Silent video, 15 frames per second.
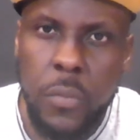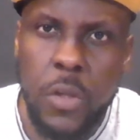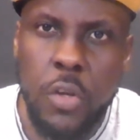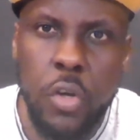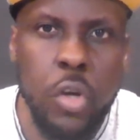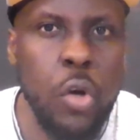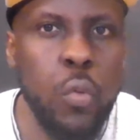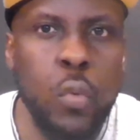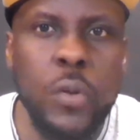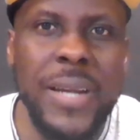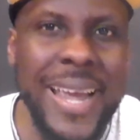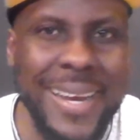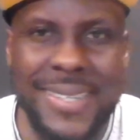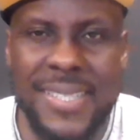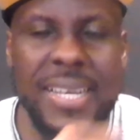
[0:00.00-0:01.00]
won't
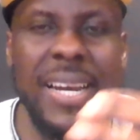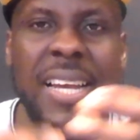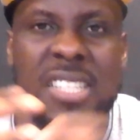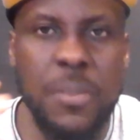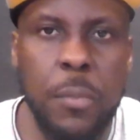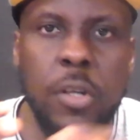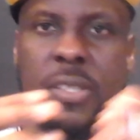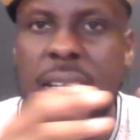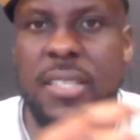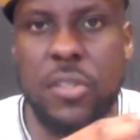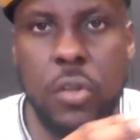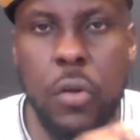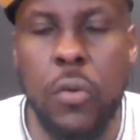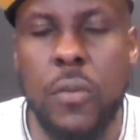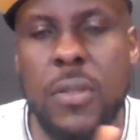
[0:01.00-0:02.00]
excel as much as
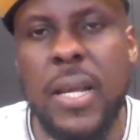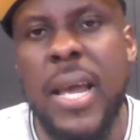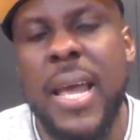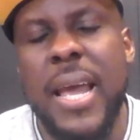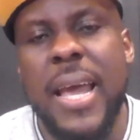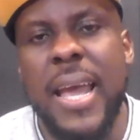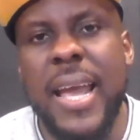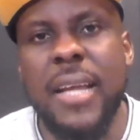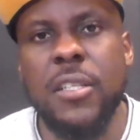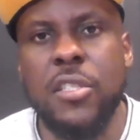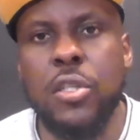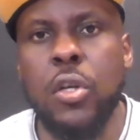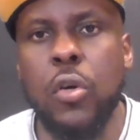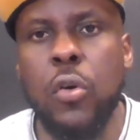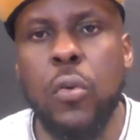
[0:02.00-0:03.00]
those. And
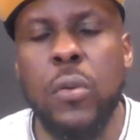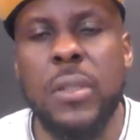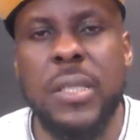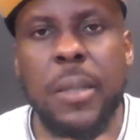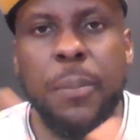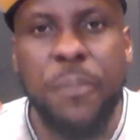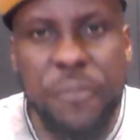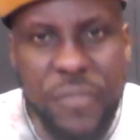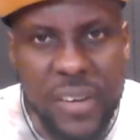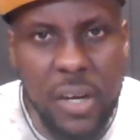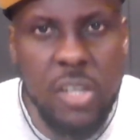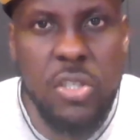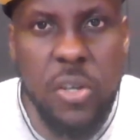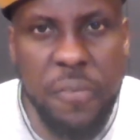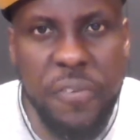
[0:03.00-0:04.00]
so the
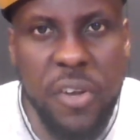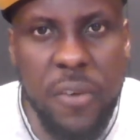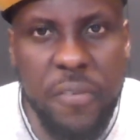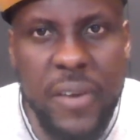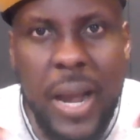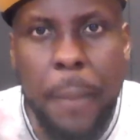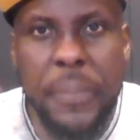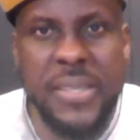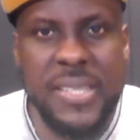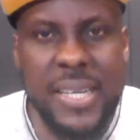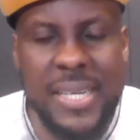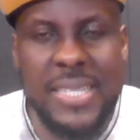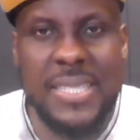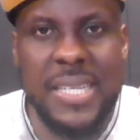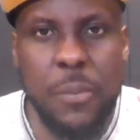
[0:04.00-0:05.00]
philosophy of
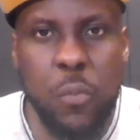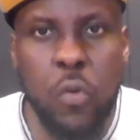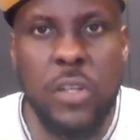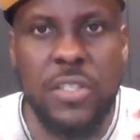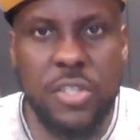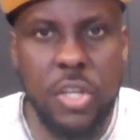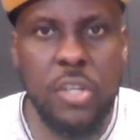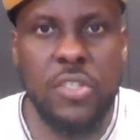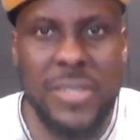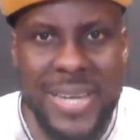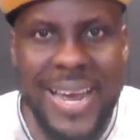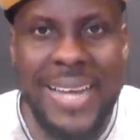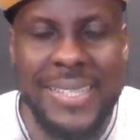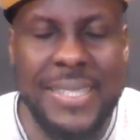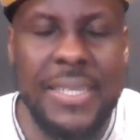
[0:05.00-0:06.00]
capitalism was such
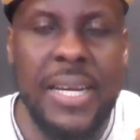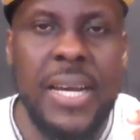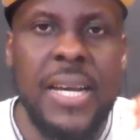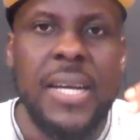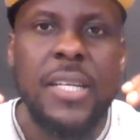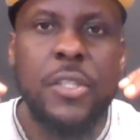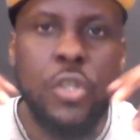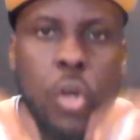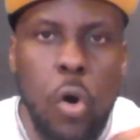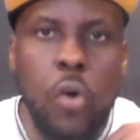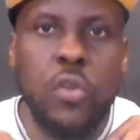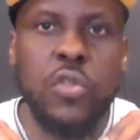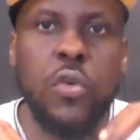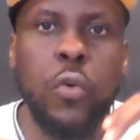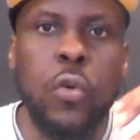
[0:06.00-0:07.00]
that
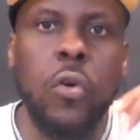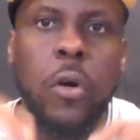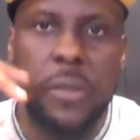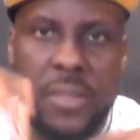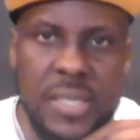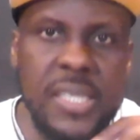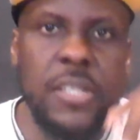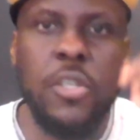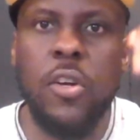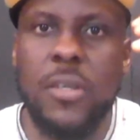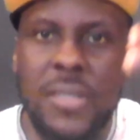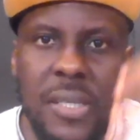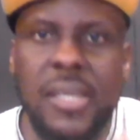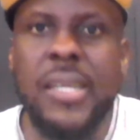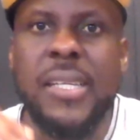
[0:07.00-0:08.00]
those who
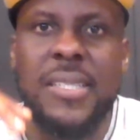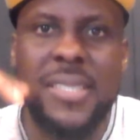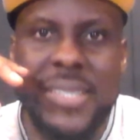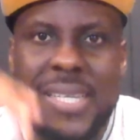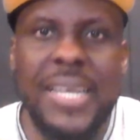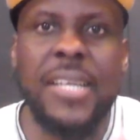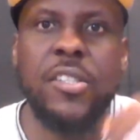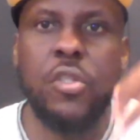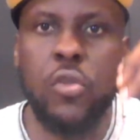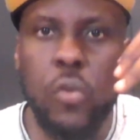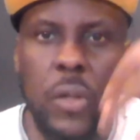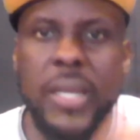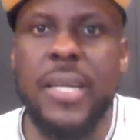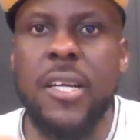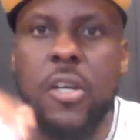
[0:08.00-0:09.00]
continuously seek to
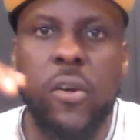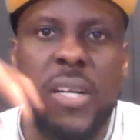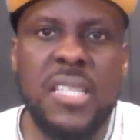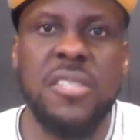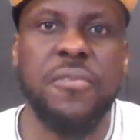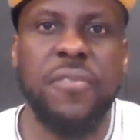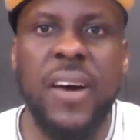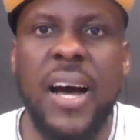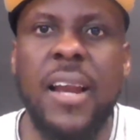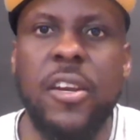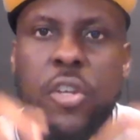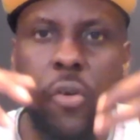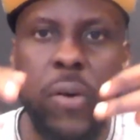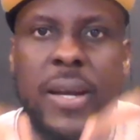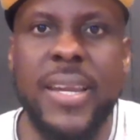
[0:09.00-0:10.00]
increase
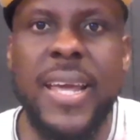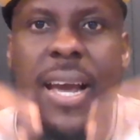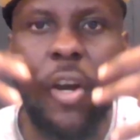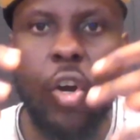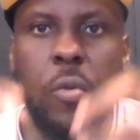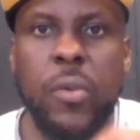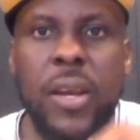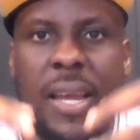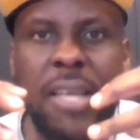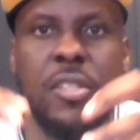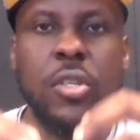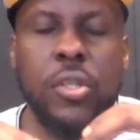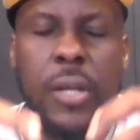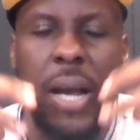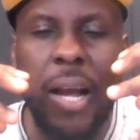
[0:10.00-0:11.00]
value and the
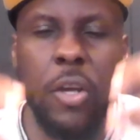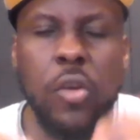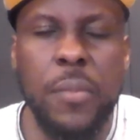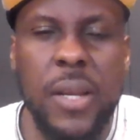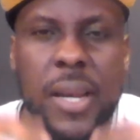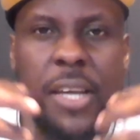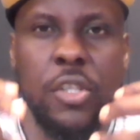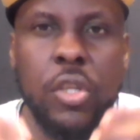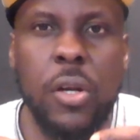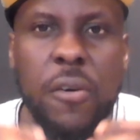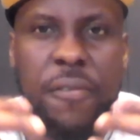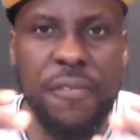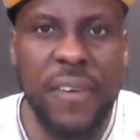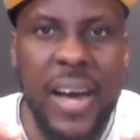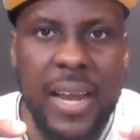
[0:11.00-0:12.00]
accumulation
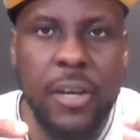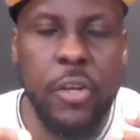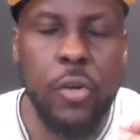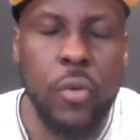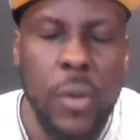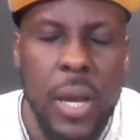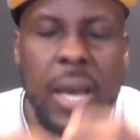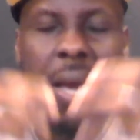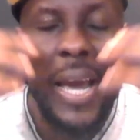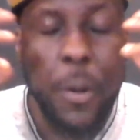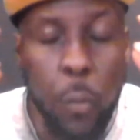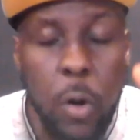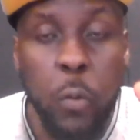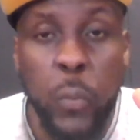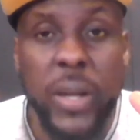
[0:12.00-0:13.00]
of value and
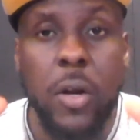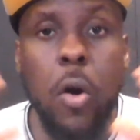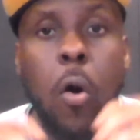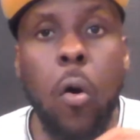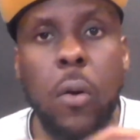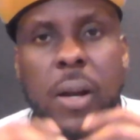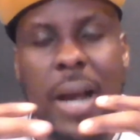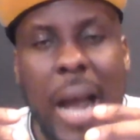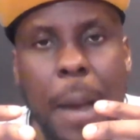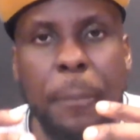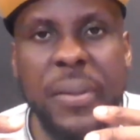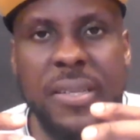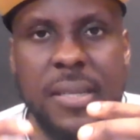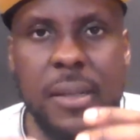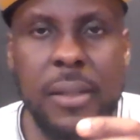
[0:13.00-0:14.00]
what we call
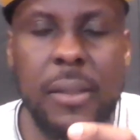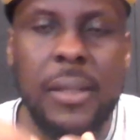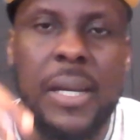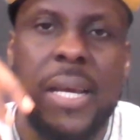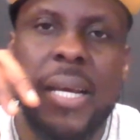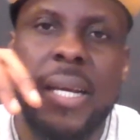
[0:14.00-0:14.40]
capital